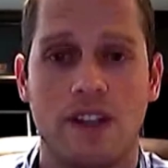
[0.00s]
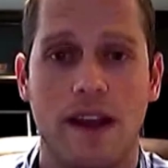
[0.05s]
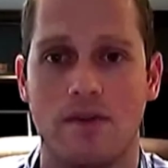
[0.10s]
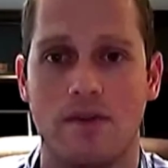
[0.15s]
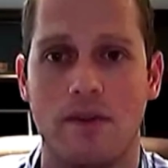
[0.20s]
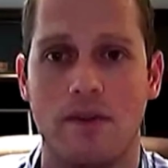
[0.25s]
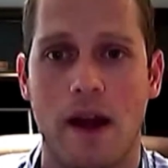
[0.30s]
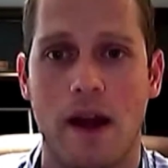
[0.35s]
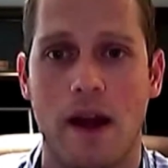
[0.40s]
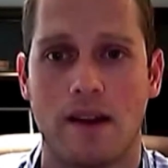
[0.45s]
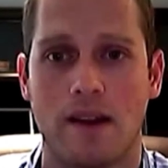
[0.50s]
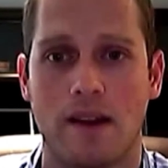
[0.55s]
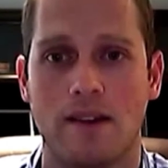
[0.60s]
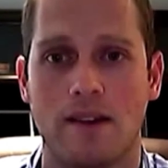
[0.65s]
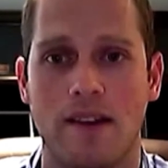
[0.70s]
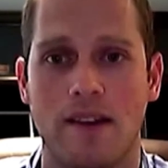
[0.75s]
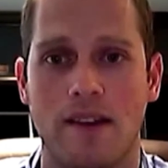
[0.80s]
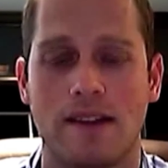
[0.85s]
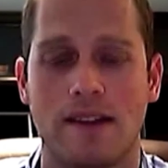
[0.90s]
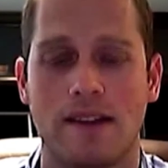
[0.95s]
If the back end
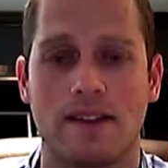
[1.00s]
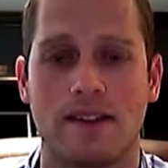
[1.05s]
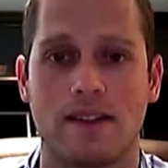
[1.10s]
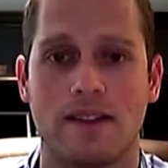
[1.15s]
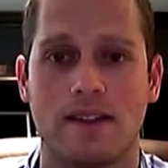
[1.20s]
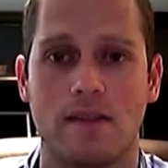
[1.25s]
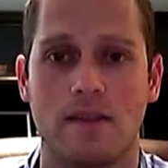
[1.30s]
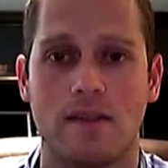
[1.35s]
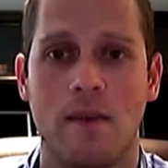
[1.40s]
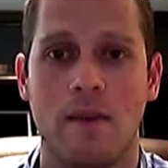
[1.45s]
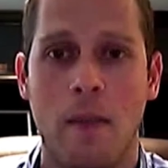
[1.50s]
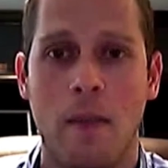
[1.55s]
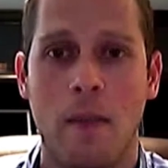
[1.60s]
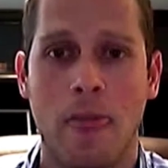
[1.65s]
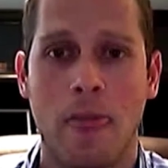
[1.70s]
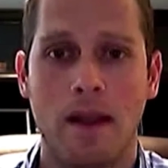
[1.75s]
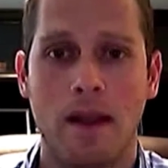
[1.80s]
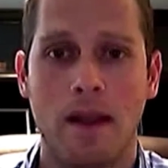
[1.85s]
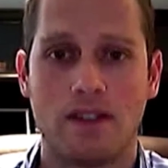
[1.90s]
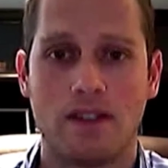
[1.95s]
of that system
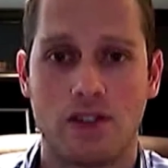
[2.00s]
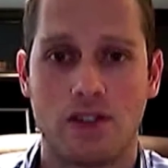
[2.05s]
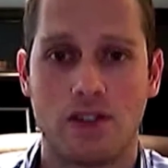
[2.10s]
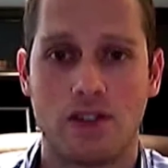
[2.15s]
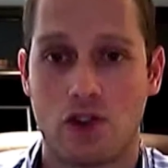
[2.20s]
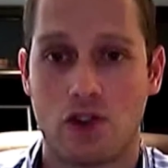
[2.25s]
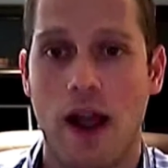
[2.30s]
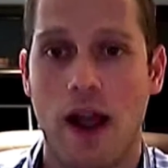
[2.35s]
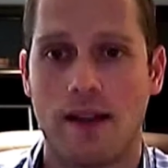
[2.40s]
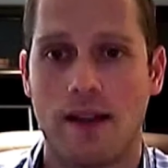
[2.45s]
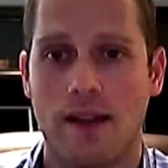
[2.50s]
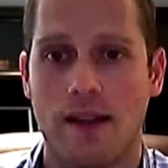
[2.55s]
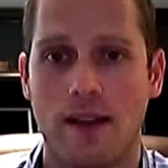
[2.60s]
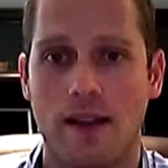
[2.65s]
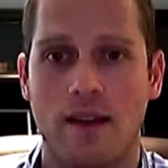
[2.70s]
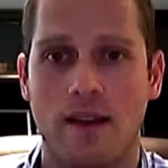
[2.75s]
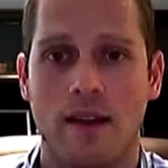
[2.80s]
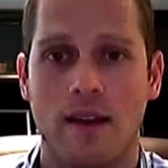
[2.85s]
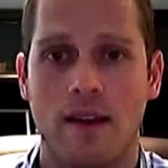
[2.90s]
is the tracking,